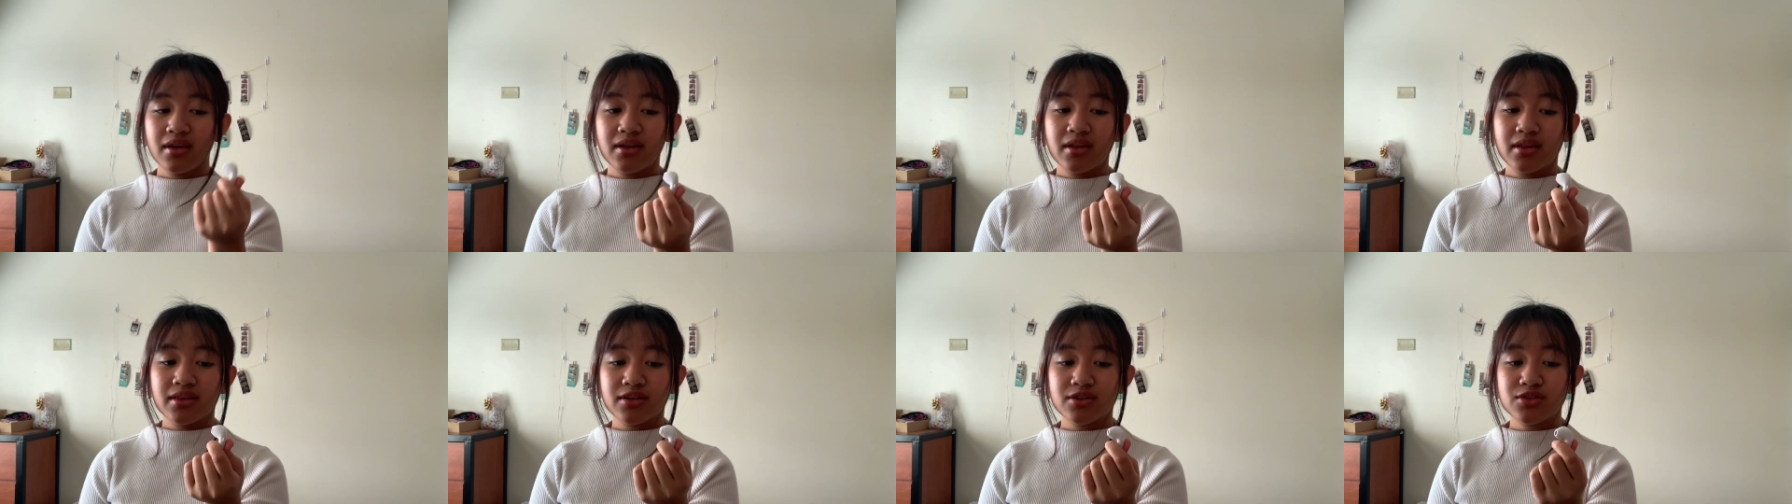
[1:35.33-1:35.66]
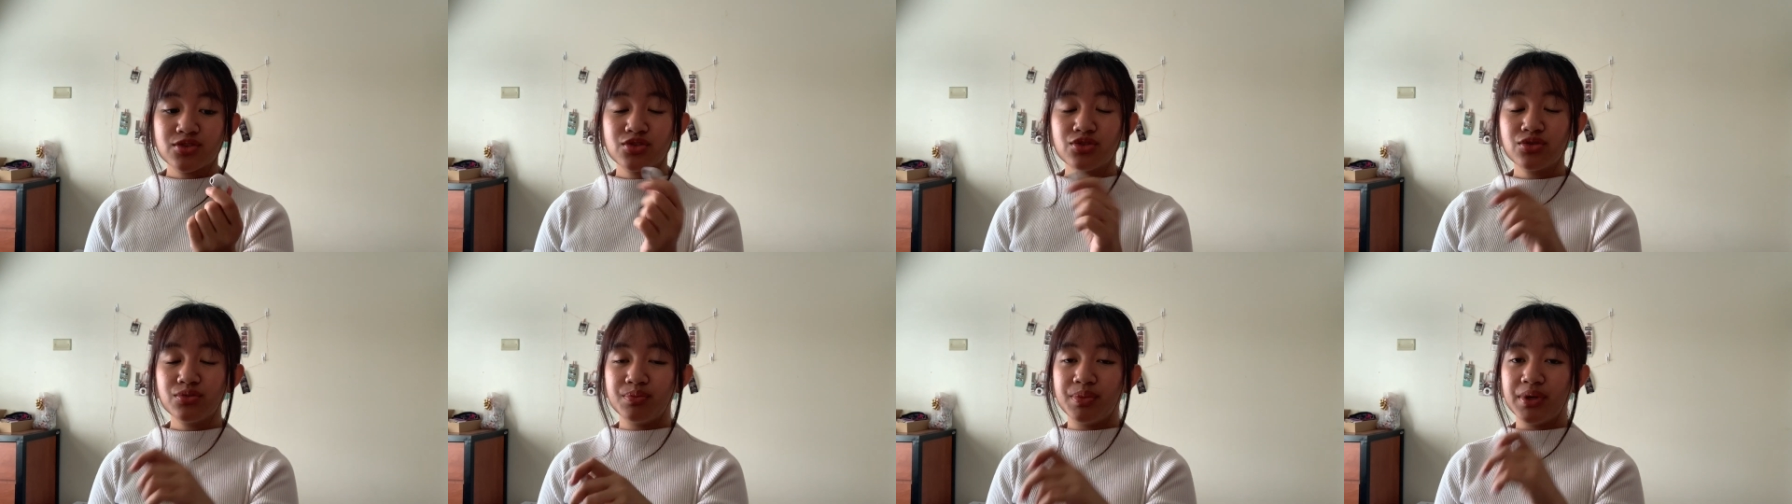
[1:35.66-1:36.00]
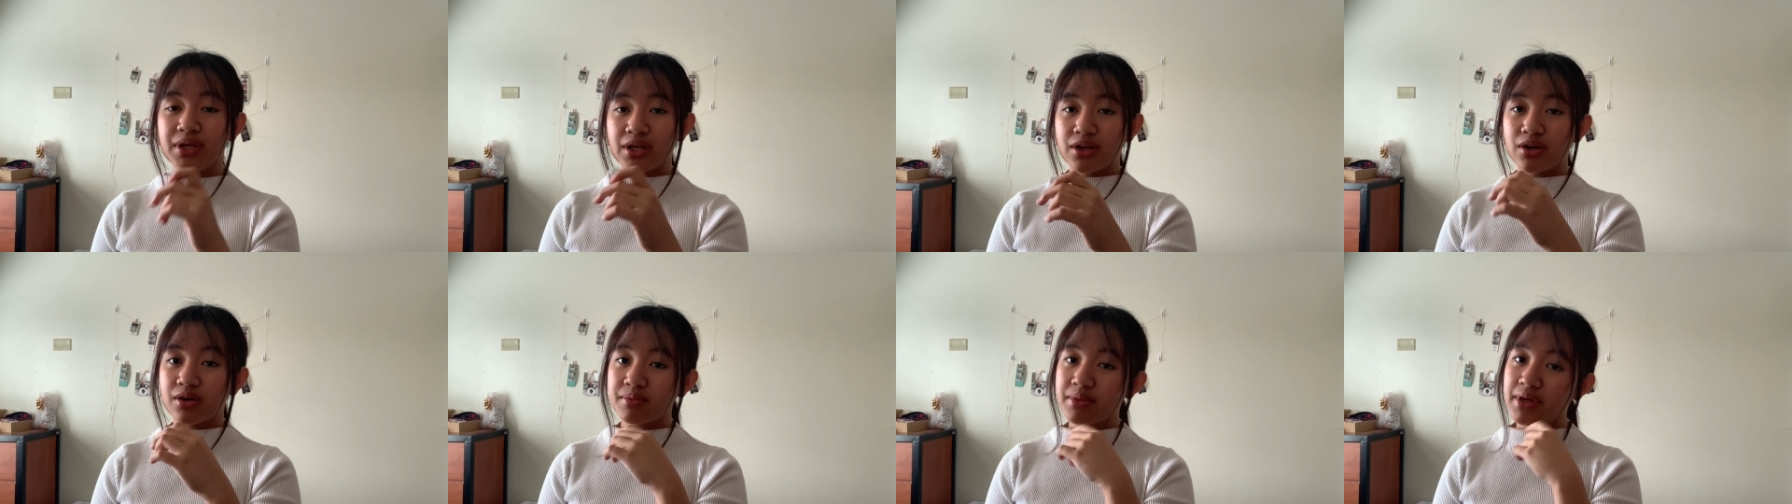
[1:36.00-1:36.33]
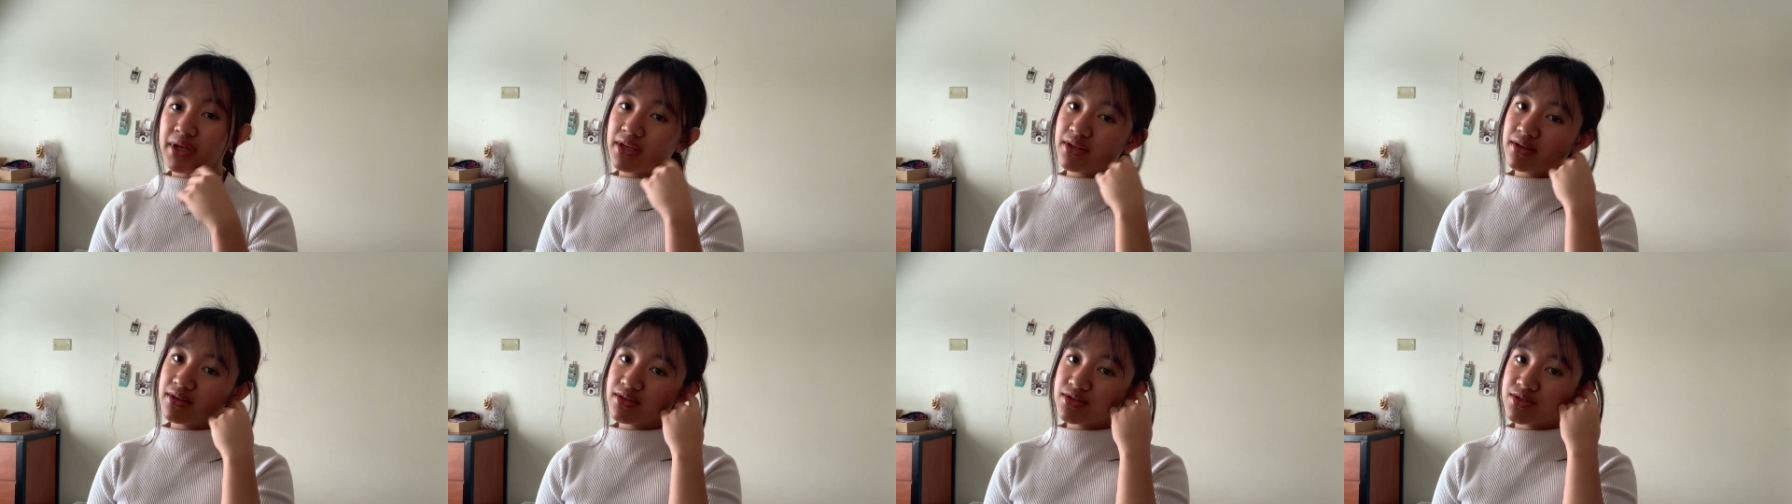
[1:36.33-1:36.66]
they're too big on my
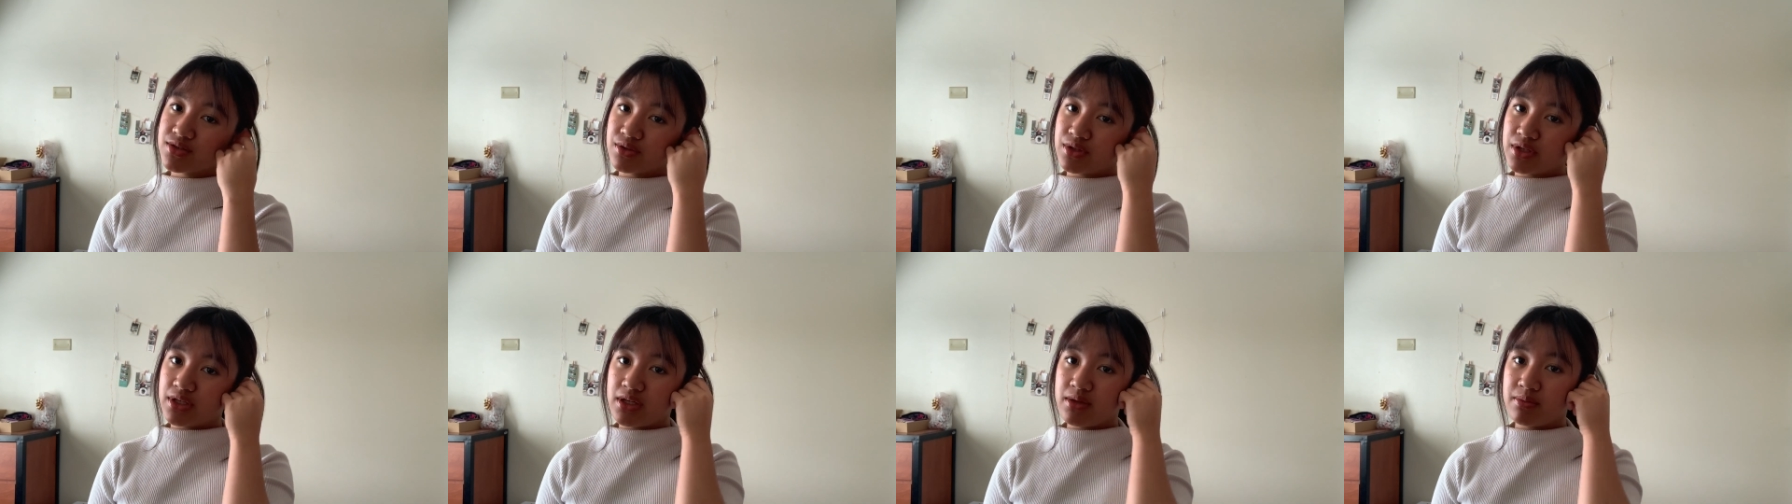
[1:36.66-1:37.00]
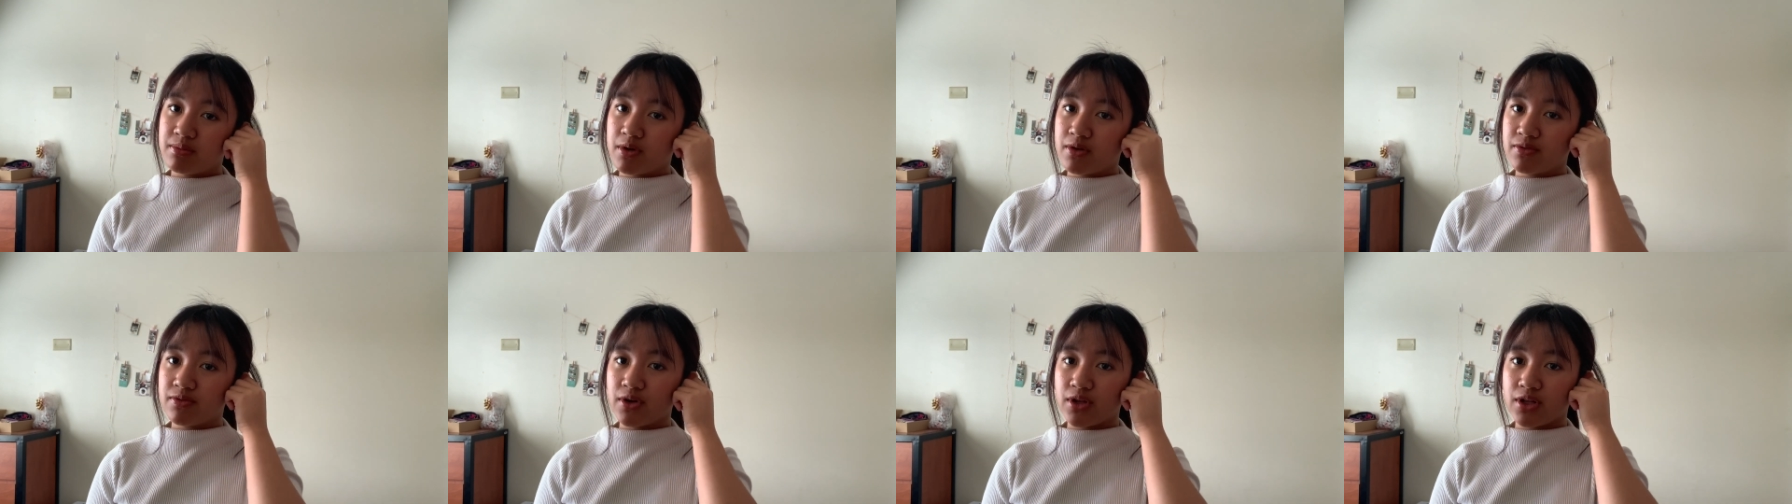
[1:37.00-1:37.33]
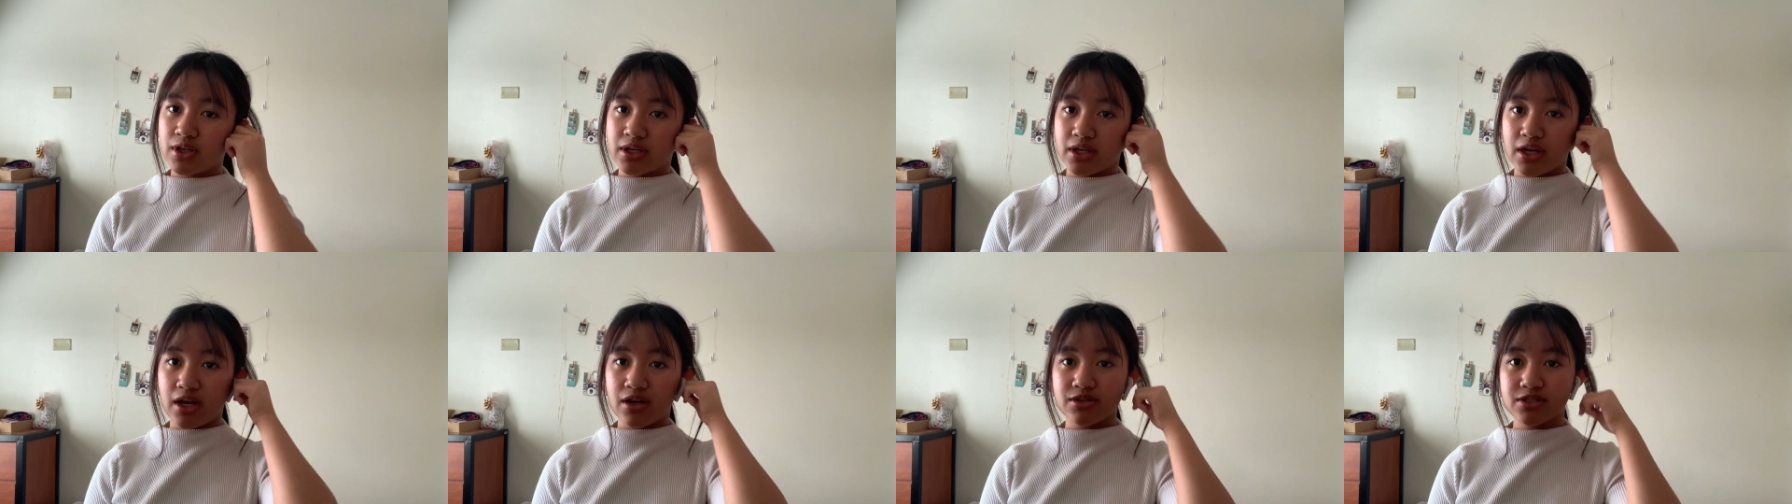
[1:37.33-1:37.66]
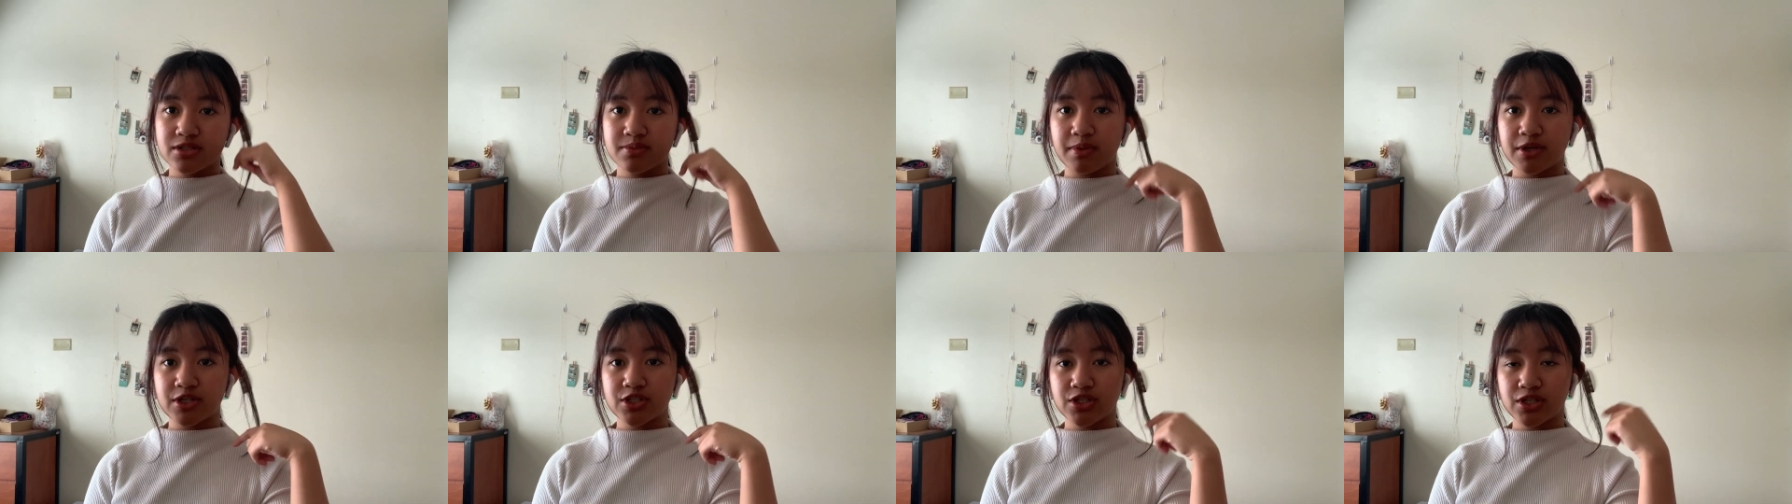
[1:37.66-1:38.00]
ears, so they keep on falling out,
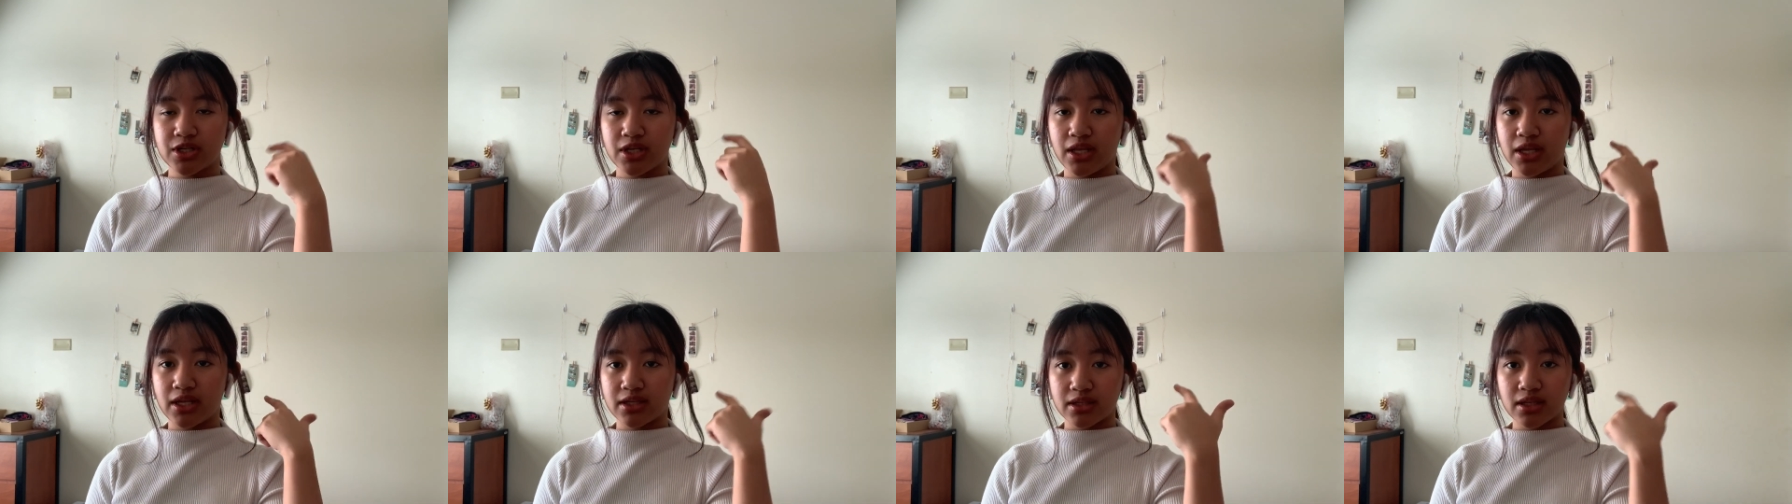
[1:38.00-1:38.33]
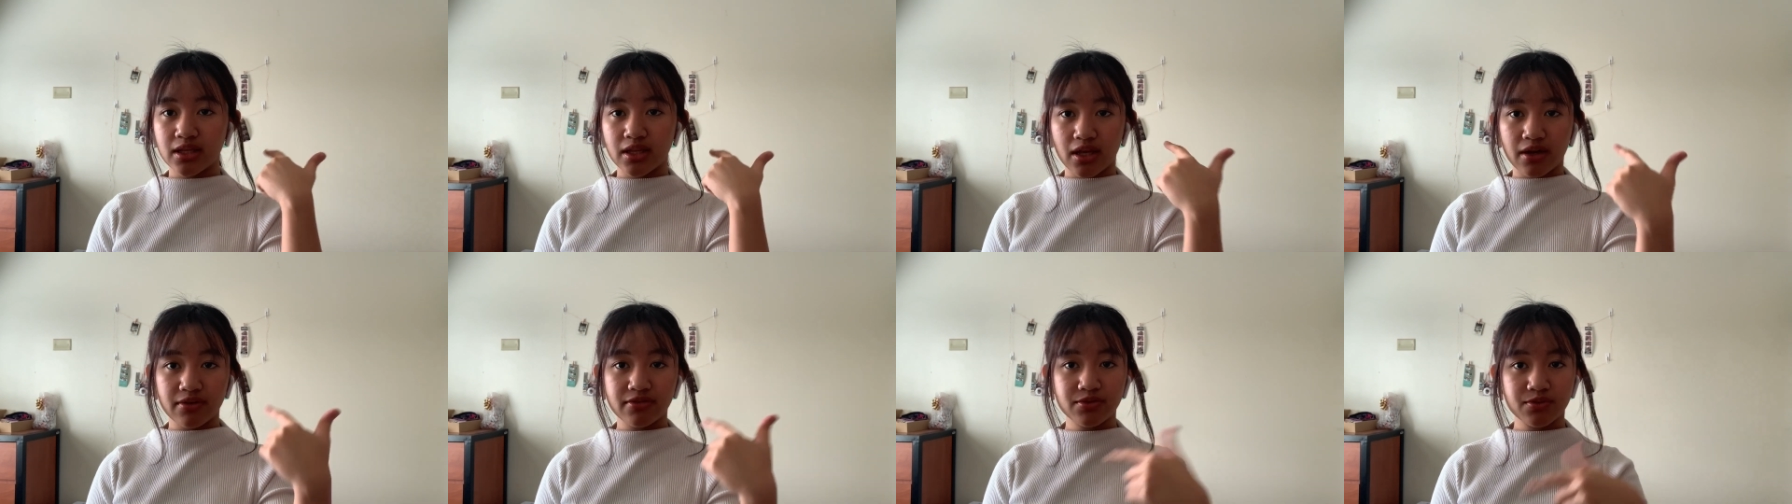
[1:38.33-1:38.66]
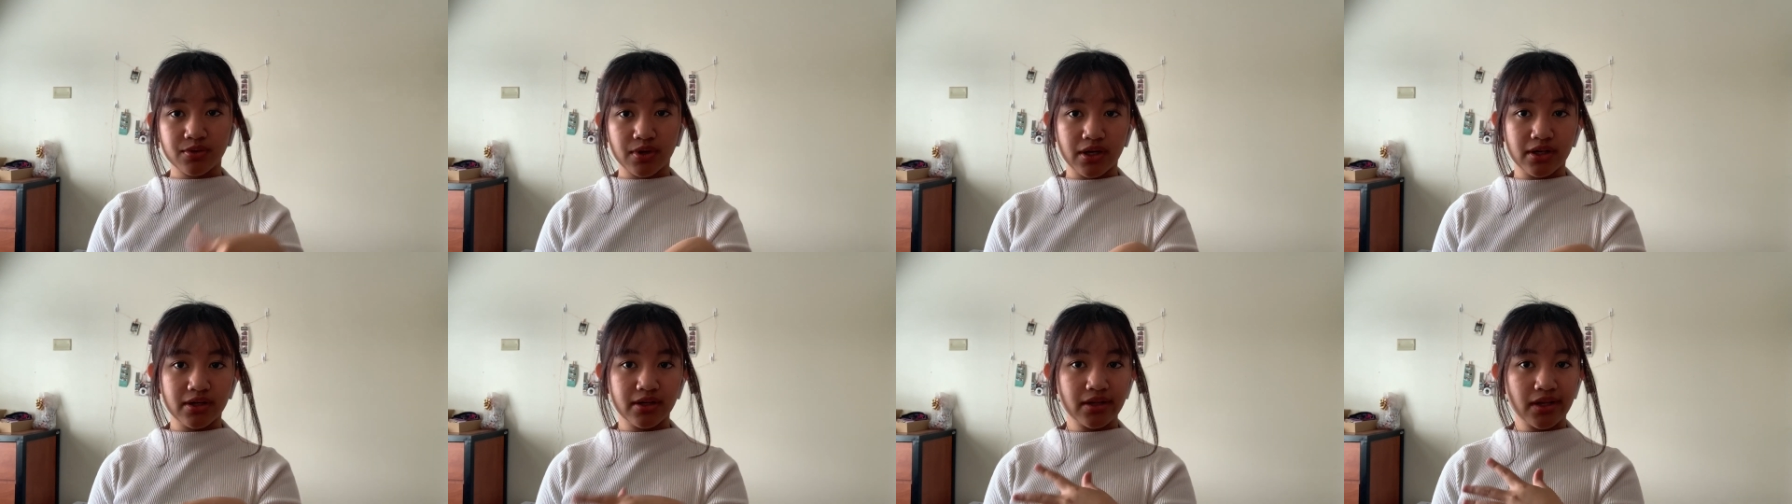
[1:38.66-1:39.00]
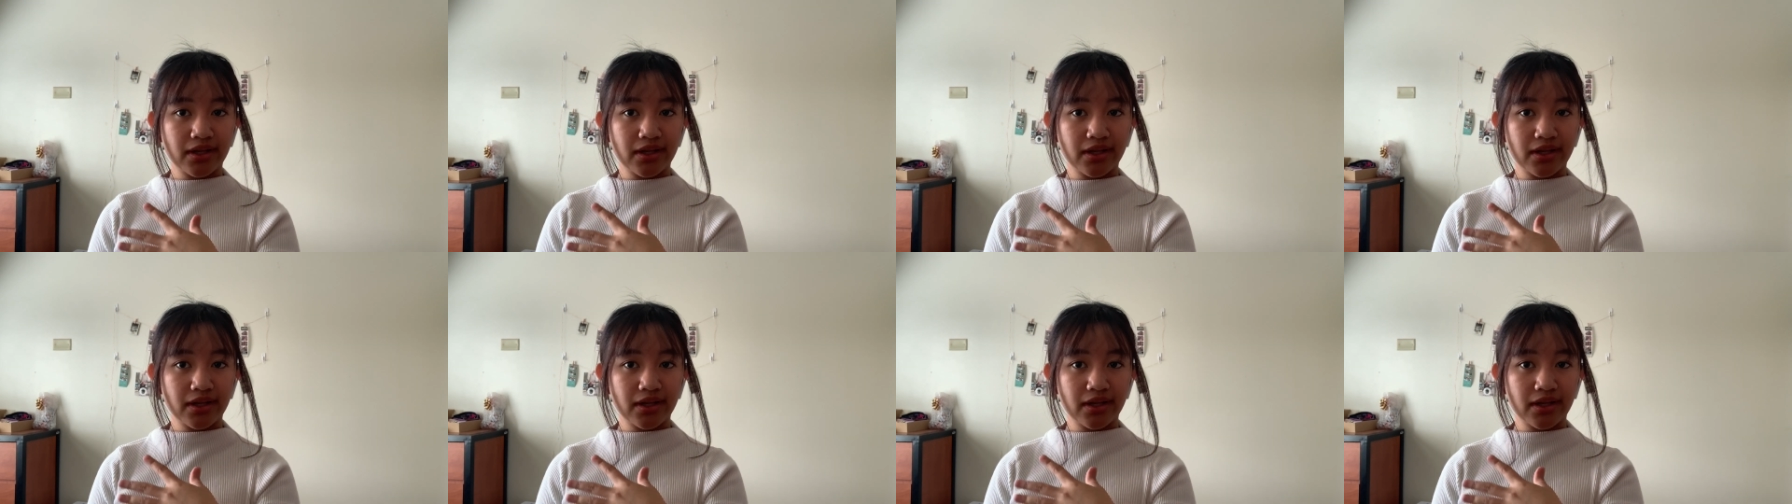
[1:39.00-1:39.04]
especially, like, the left one.